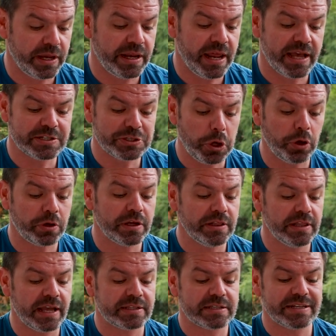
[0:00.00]
it has not
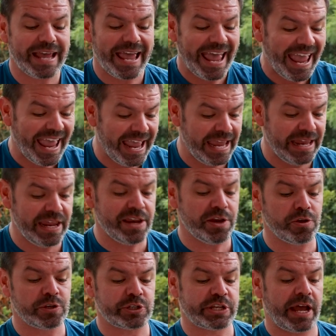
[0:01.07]
collected any
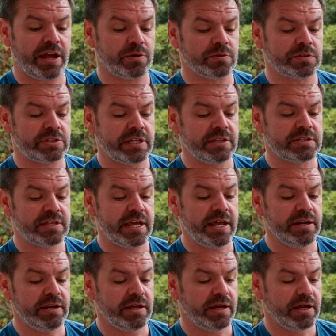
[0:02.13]
new scale since
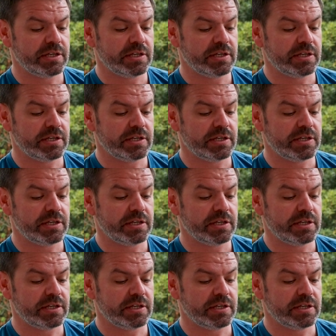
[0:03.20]
then,